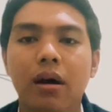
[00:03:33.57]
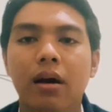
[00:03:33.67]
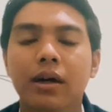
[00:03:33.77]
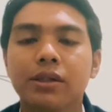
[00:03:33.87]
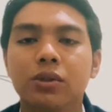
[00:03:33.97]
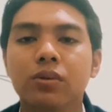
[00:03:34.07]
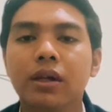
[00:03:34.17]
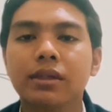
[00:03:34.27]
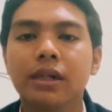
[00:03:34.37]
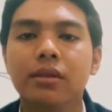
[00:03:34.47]
A
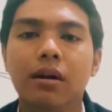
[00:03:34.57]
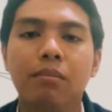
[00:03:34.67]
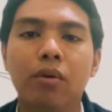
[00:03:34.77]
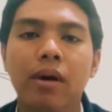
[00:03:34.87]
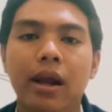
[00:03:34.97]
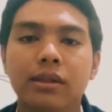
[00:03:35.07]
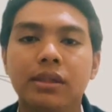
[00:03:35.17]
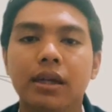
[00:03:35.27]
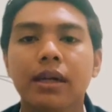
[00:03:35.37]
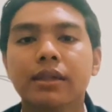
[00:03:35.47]
student-centered model
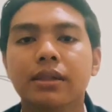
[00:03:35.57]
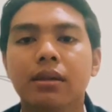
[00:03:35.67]
is